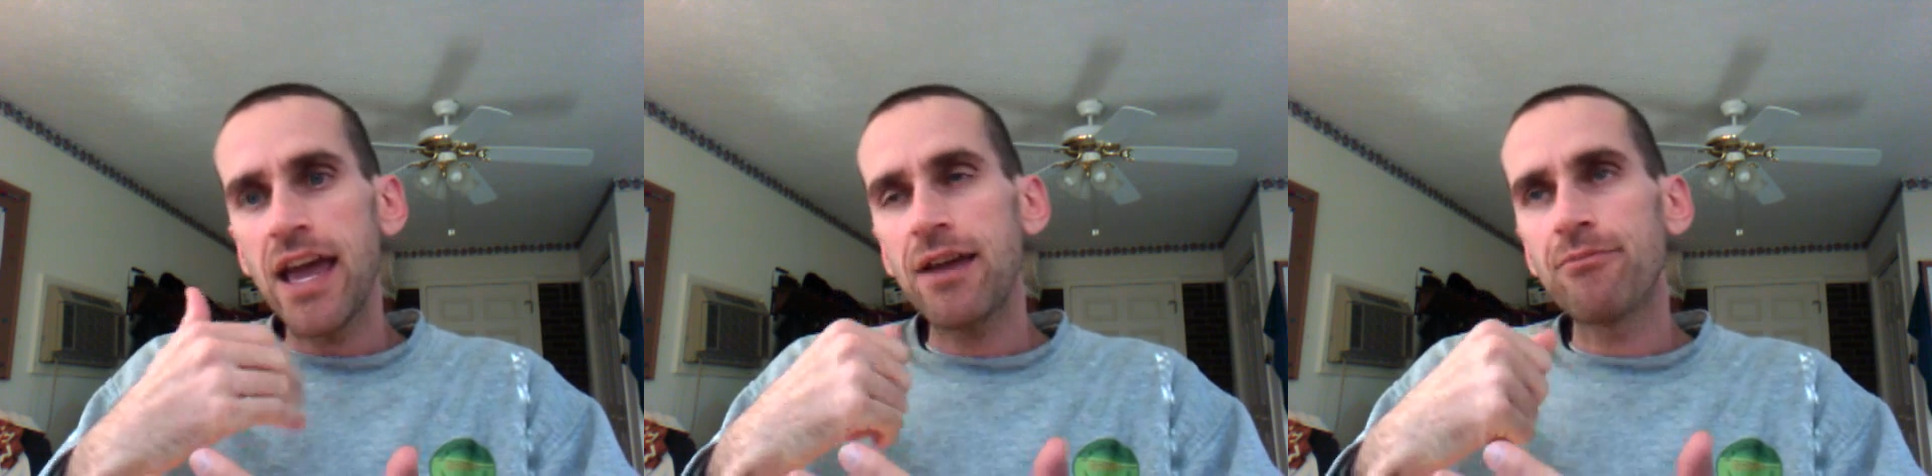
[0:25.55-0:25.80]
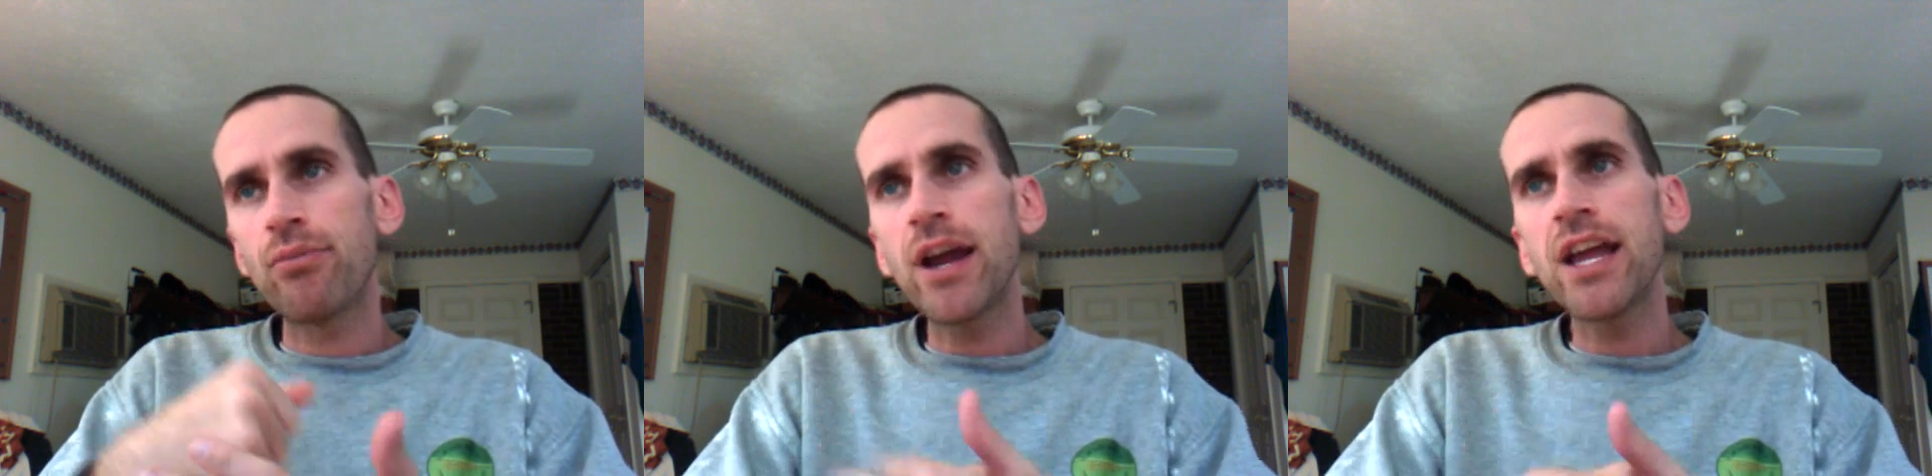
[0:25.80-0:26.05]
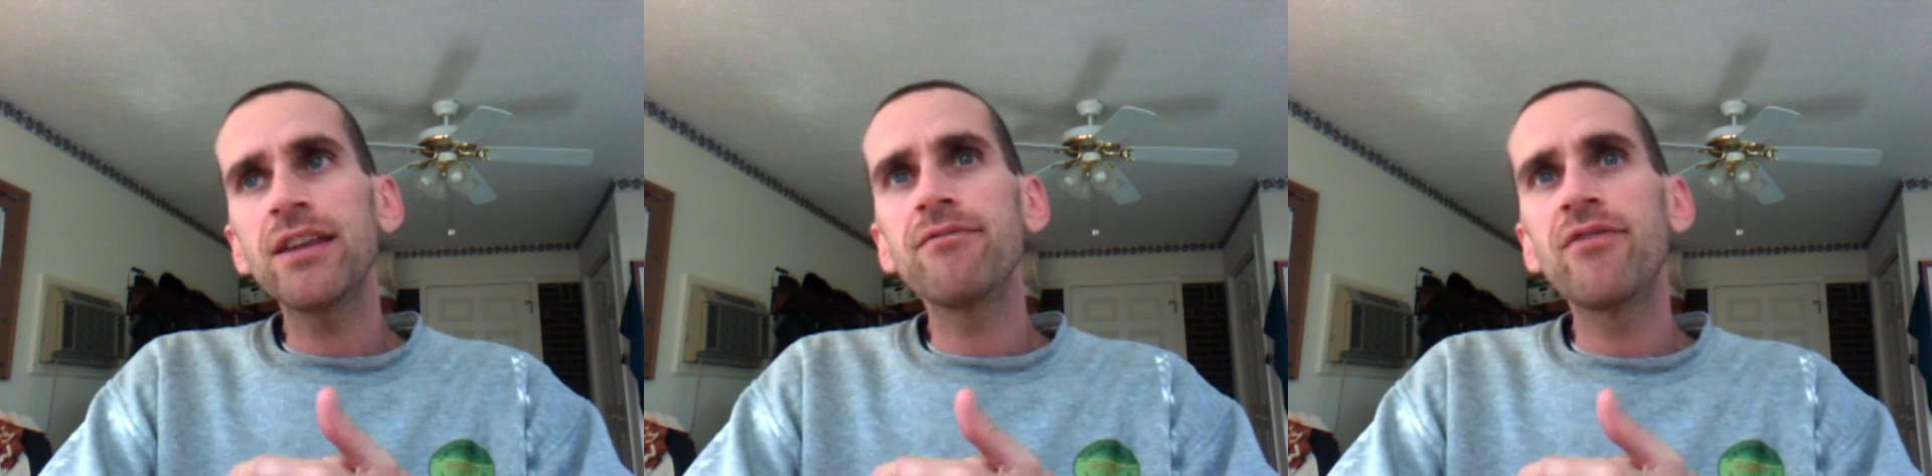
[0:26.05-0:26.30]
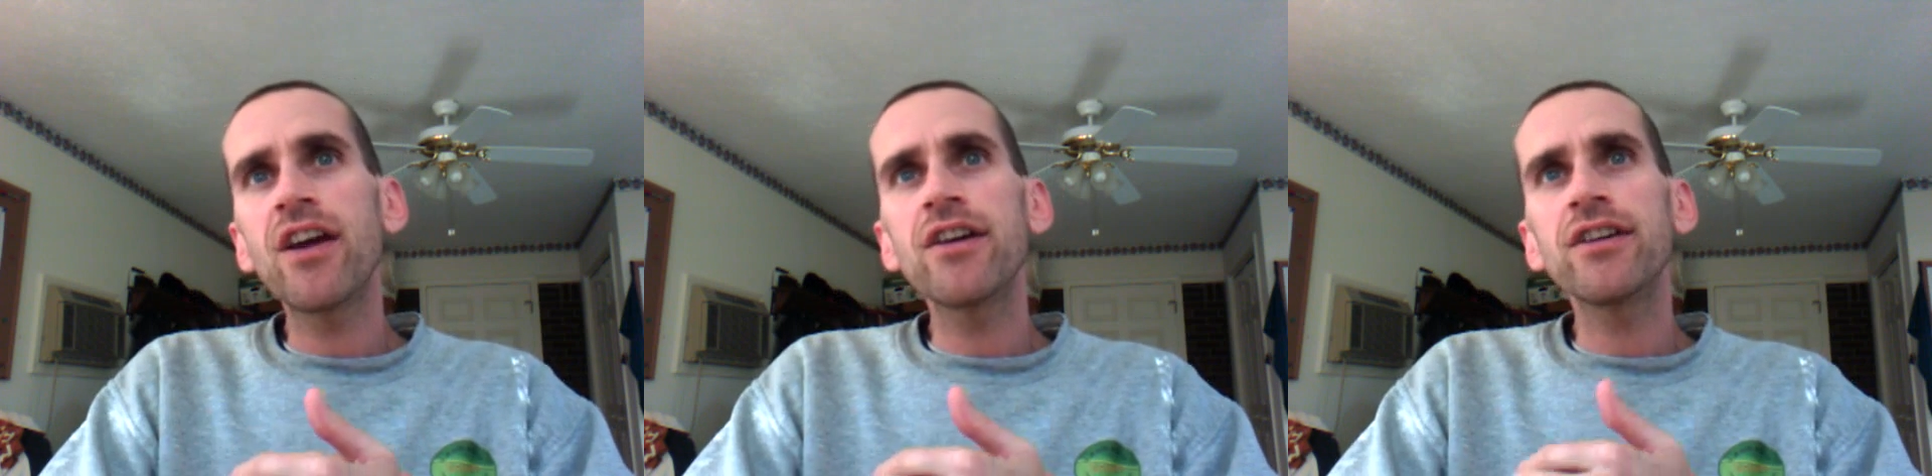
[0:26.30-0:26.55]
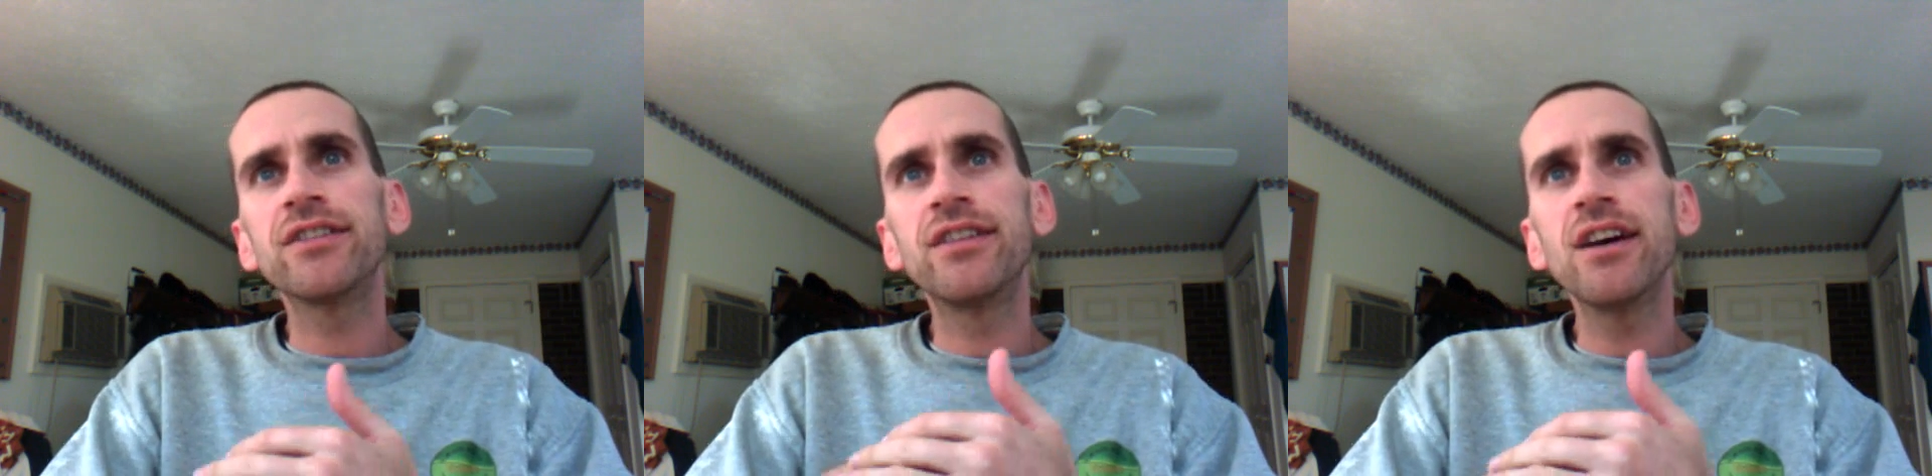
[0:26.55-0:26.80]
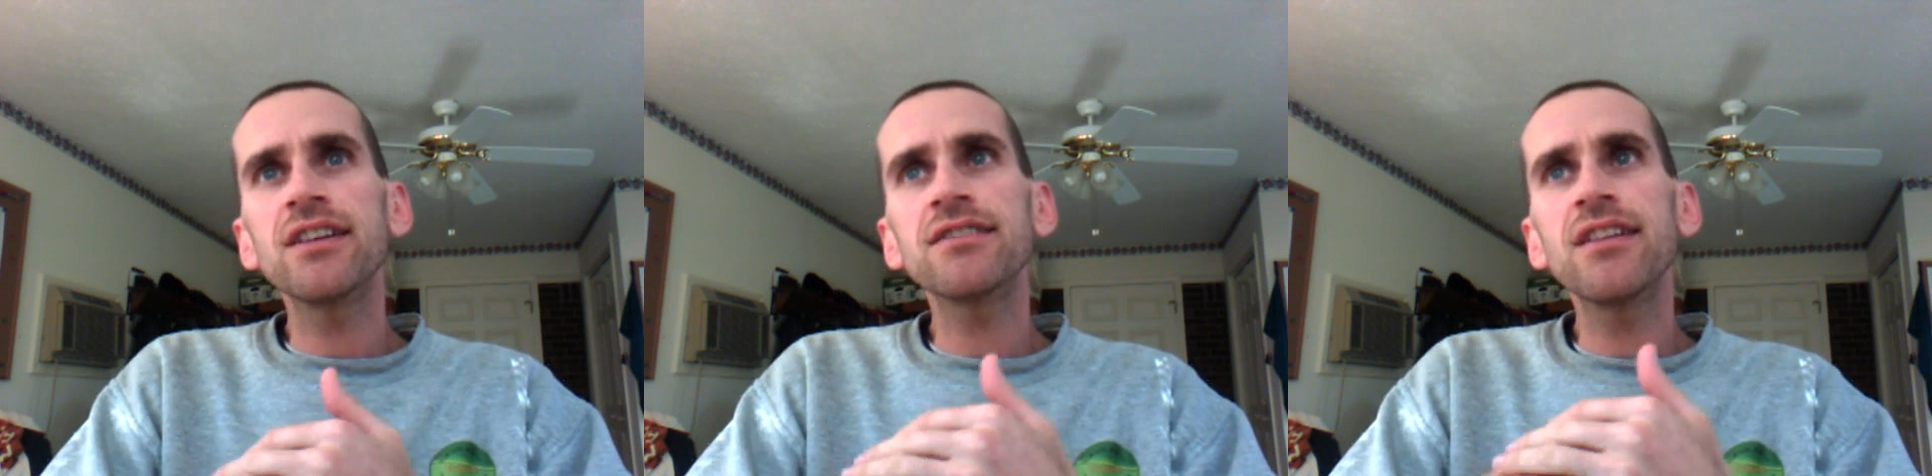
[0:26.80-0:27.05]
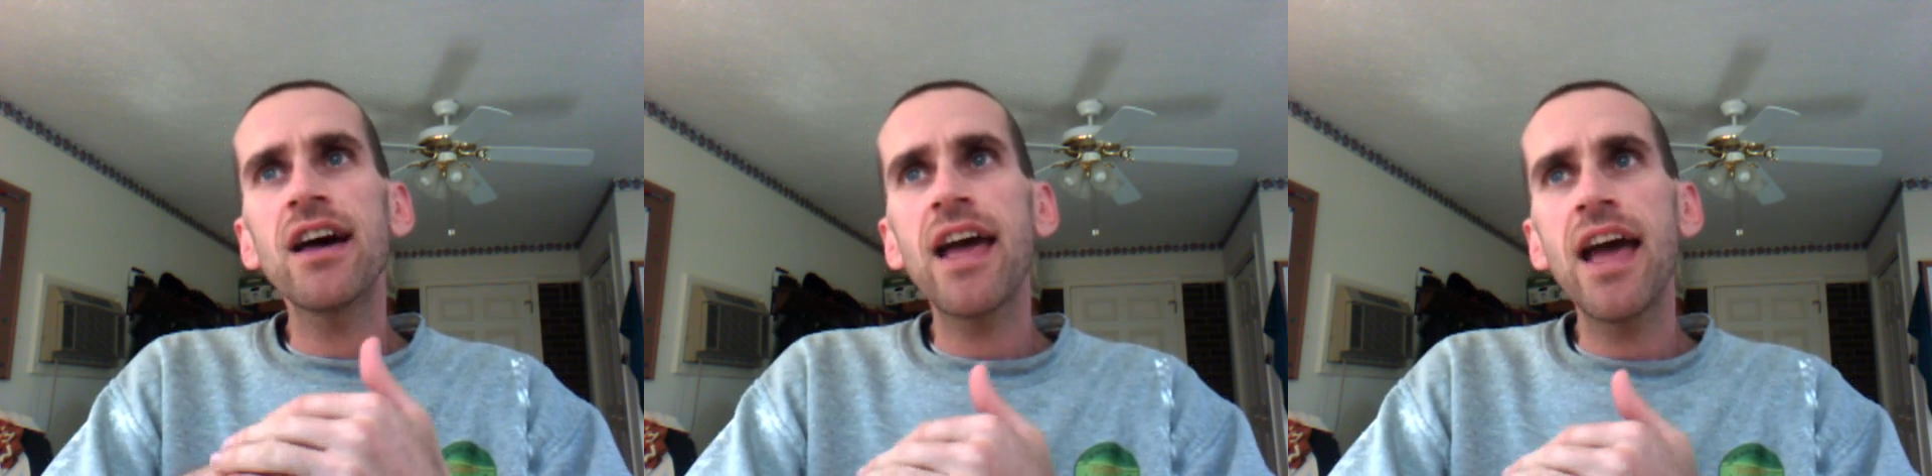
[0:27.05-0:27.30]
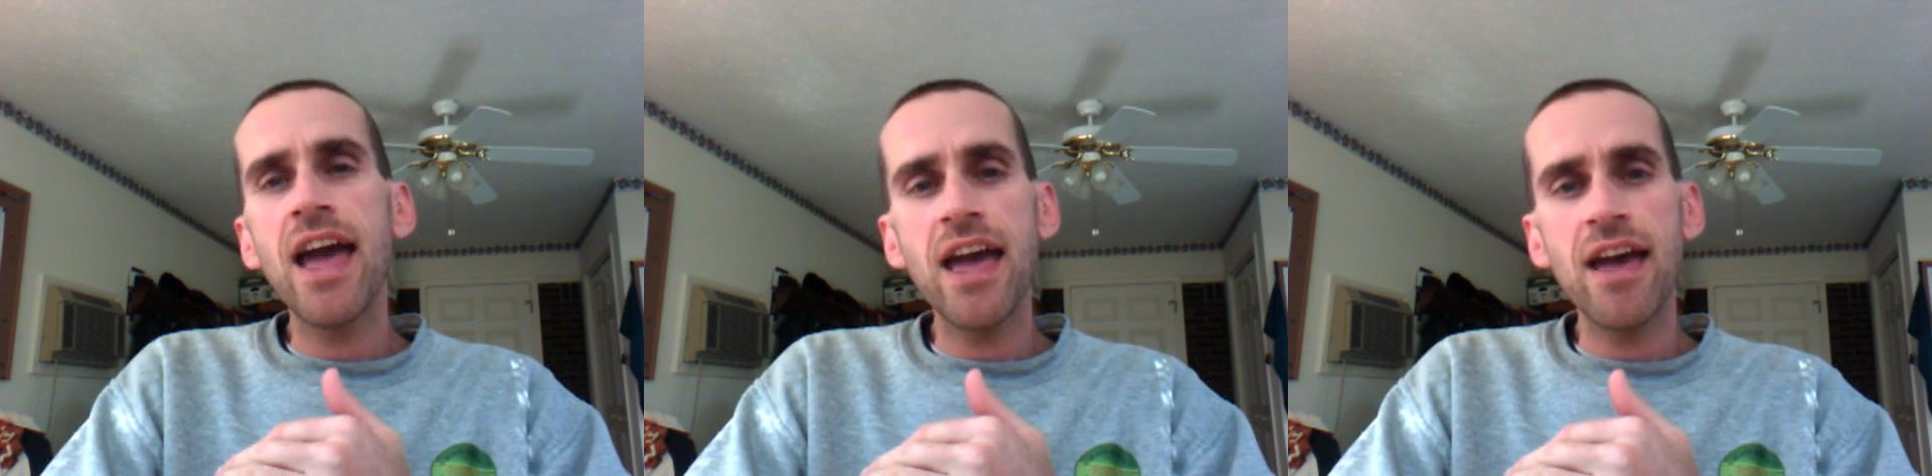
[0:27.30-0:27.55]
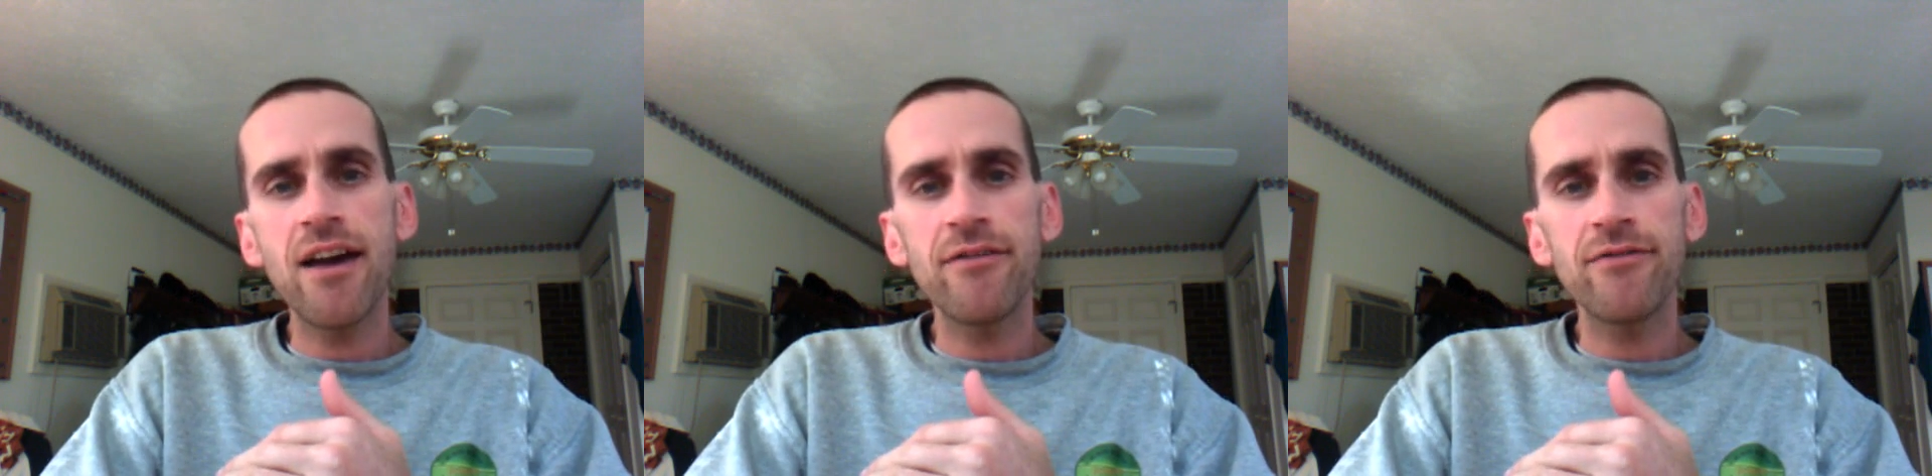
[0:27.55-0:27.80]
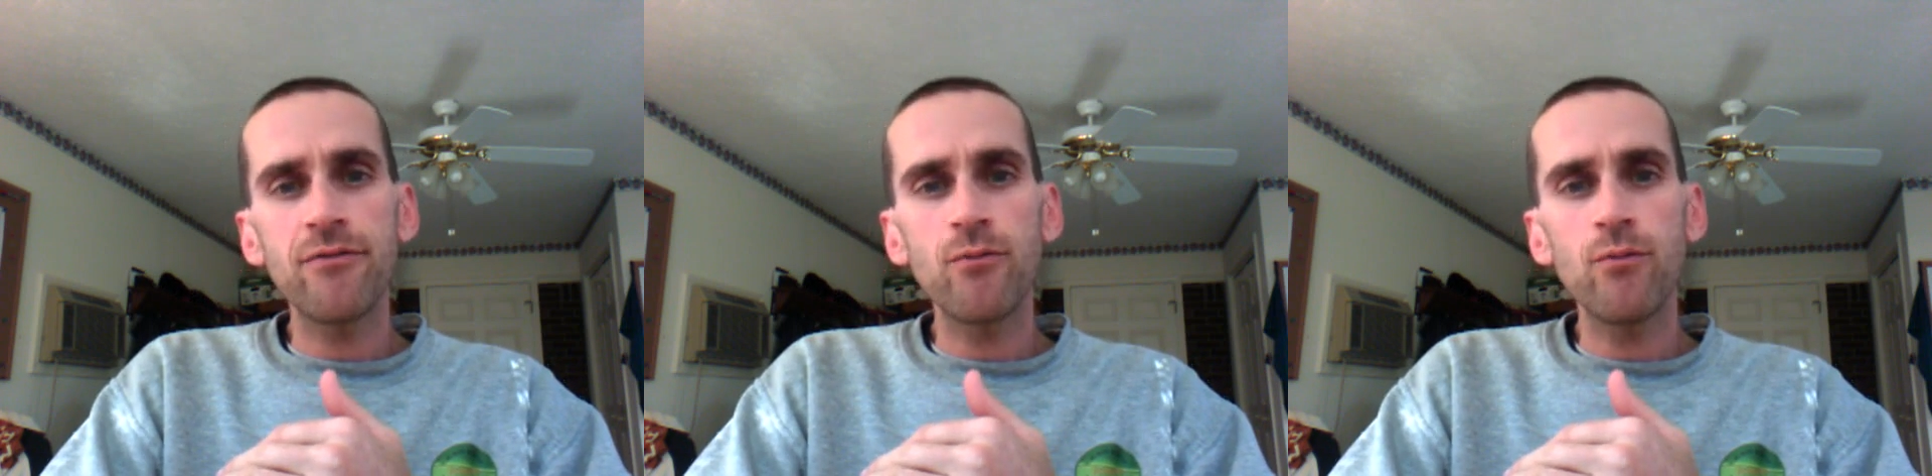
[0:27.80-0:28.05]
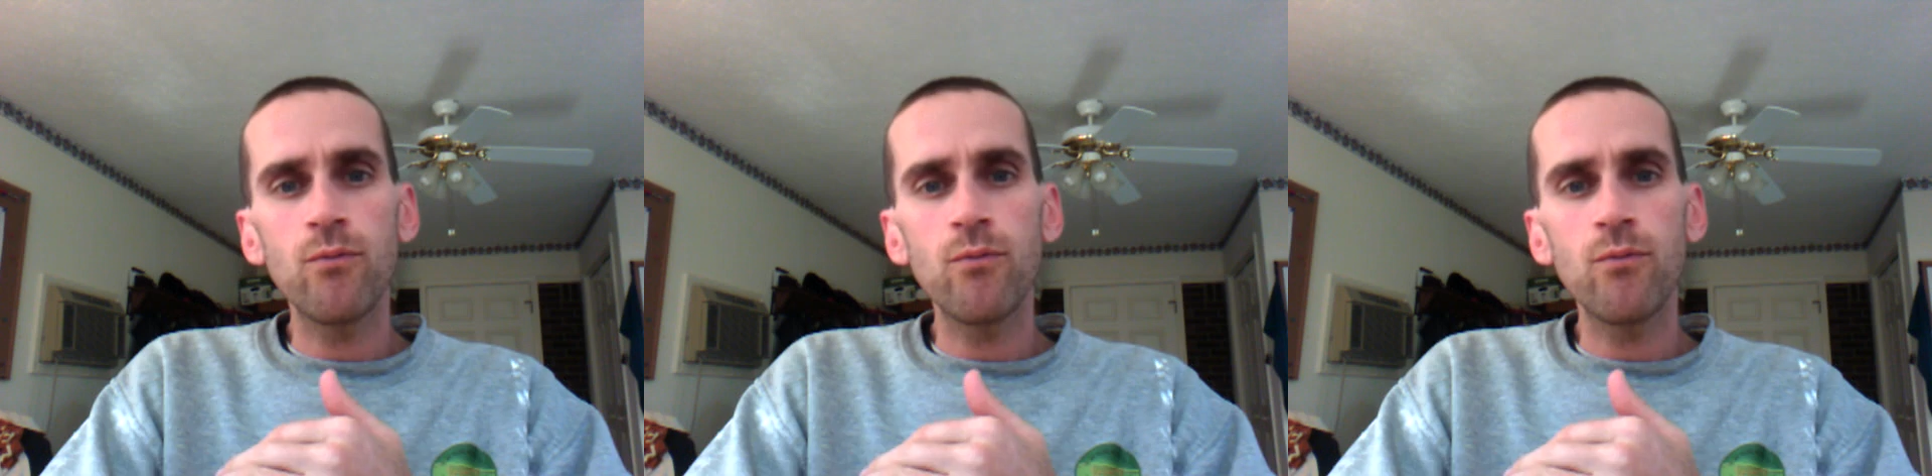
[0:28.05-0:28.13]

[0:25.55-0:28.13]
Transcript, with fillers: And Brandon Vera does not have